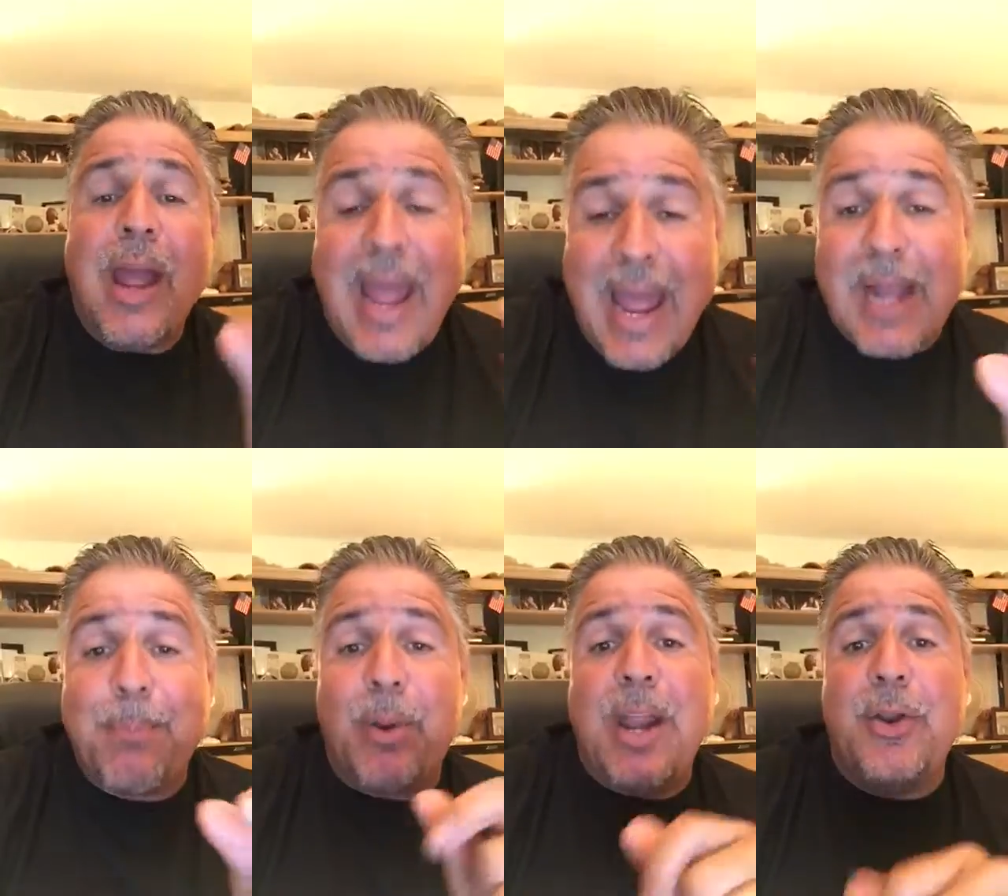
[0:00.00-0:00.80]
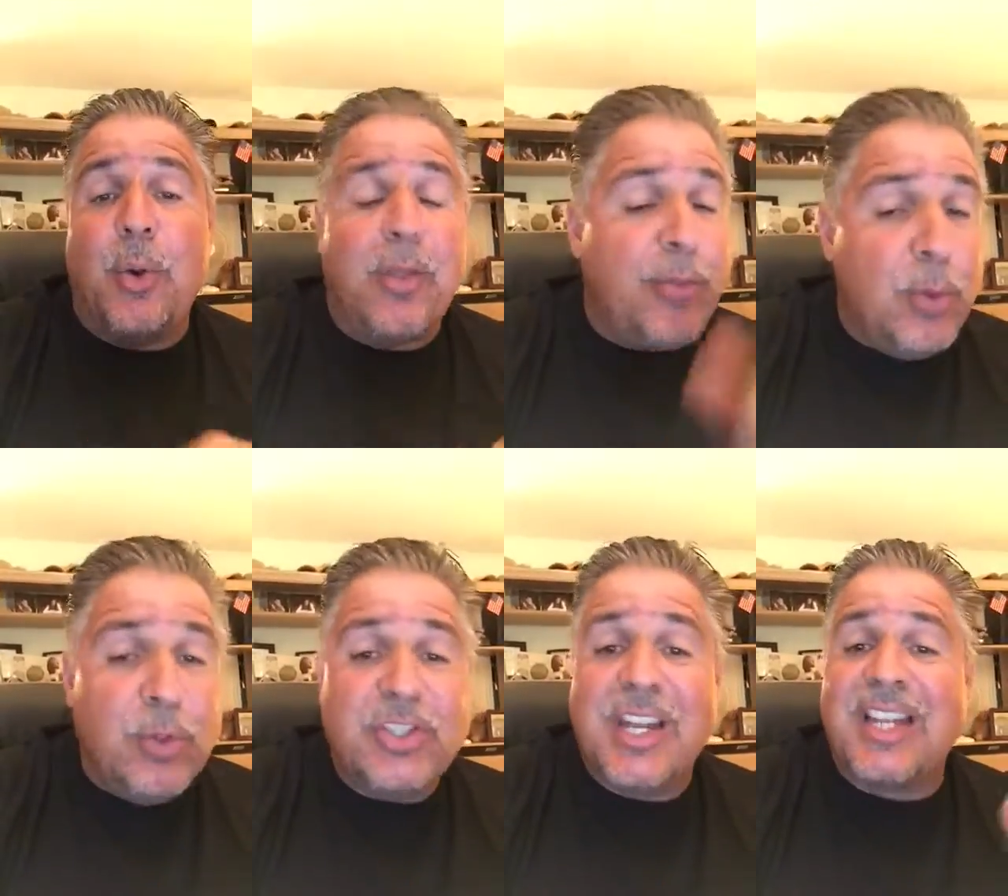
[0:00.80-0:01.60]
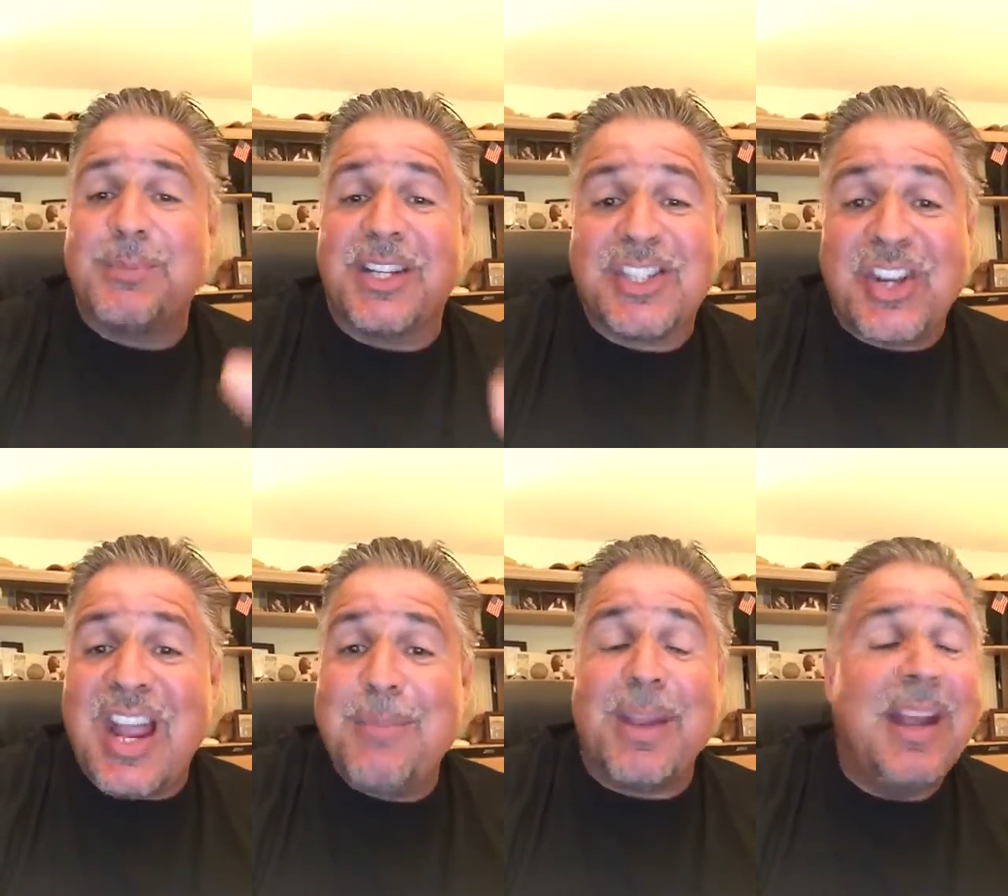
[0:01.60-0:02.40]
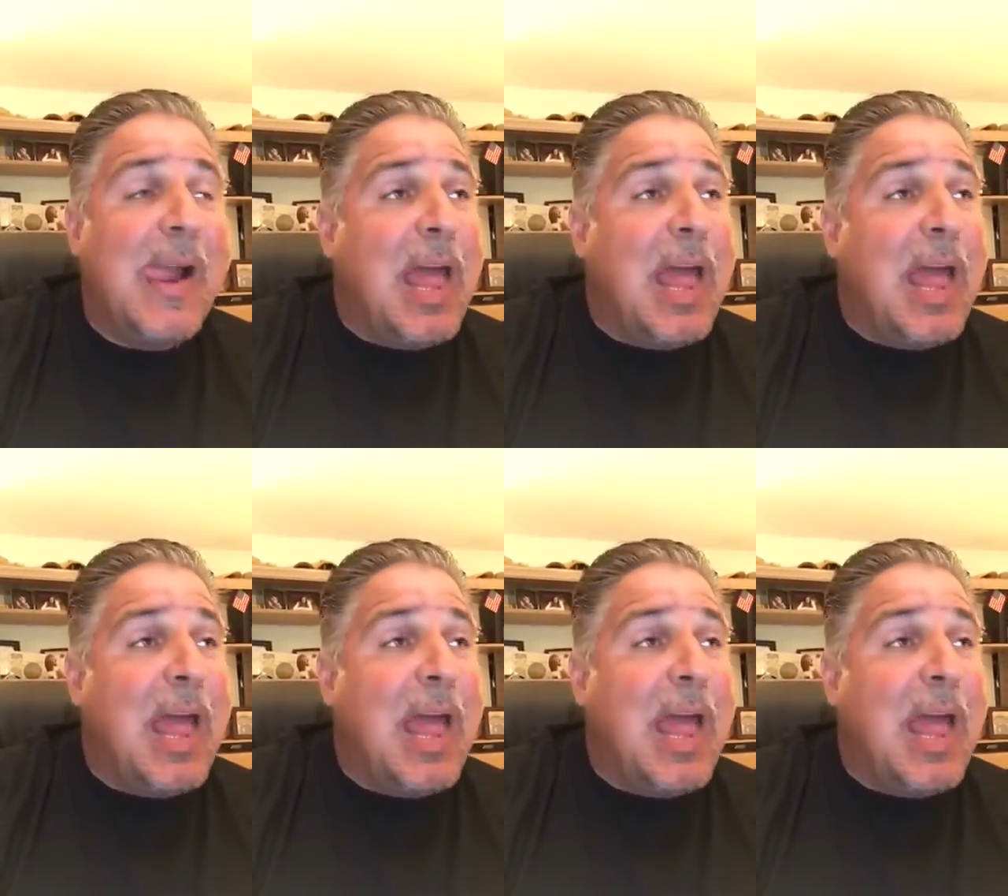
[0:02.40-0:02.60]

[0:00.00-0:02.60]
Act brand new. Enthusiasm, excitement.